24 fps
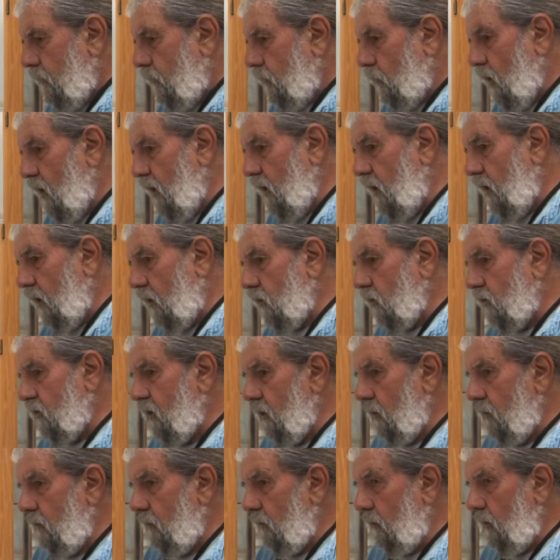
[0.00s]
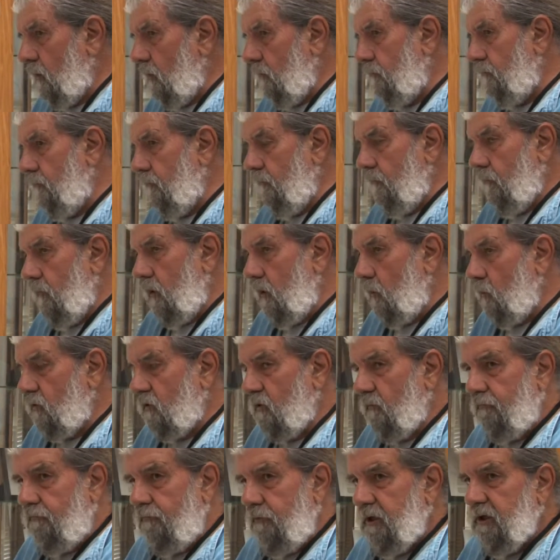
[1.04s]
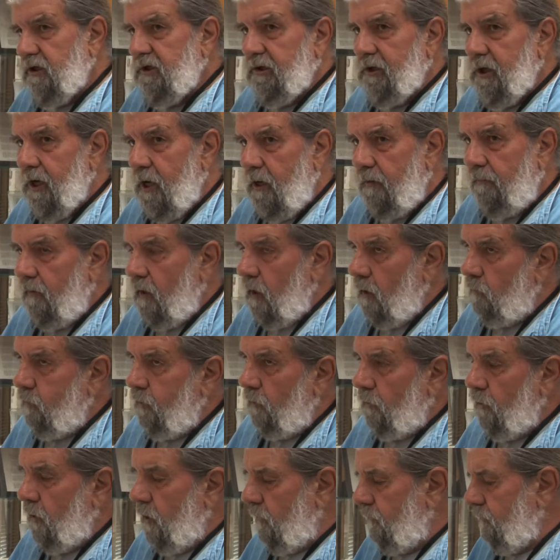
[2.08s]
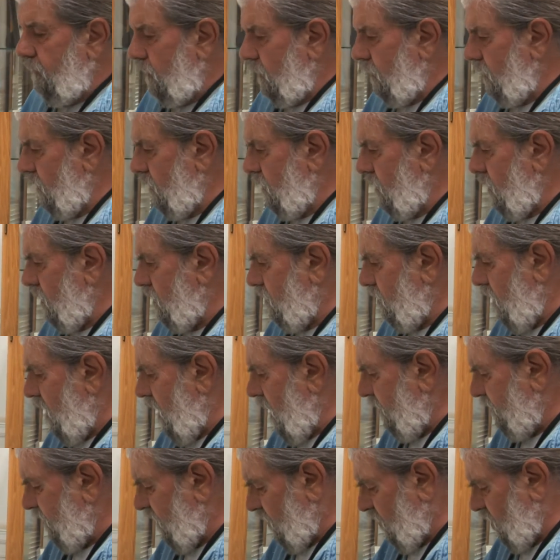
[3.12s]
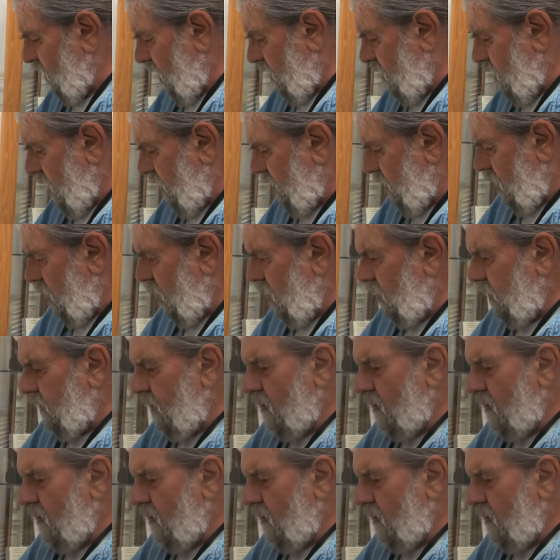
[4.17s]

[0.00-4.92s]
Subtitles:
when Nicholson, he was a free slave, I believe. You have to check on the whole